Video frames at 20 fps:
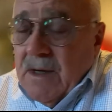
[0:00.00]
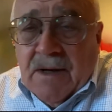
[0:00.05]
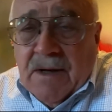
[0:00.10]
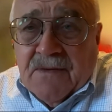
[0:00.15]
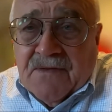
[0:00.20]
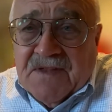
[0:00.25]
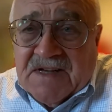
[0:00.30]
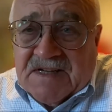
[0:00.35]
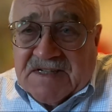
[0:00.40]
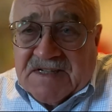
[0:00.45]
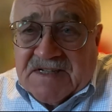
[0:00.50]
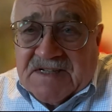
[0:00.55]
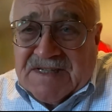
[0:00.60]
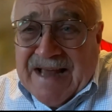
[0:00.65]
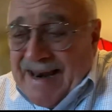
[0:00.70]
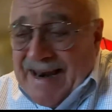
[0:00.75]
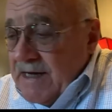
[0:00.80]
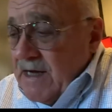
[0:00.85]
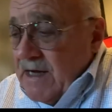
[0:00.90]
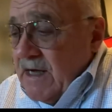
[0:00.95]
this
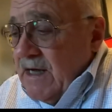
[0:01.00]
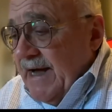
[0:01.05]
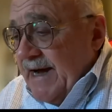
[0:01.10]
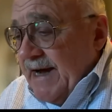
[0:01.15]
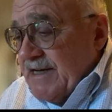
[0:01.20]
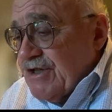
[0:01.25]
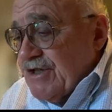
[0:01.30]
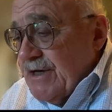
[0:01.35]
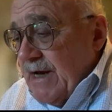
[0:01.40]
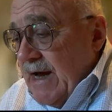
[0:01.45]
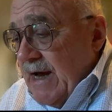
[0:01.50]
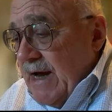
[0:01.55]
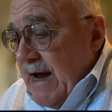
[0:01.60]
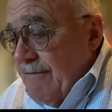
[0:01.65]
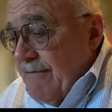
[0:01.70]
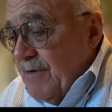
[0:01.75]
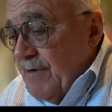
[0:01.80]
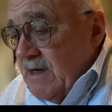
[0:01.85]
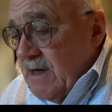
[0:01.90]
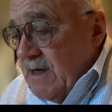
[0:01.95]
data collection
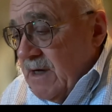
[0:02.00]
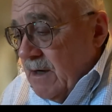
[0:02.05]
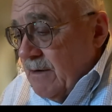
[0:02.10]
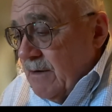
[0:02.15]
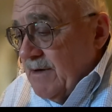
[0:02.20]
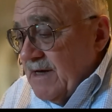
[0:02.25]
every year.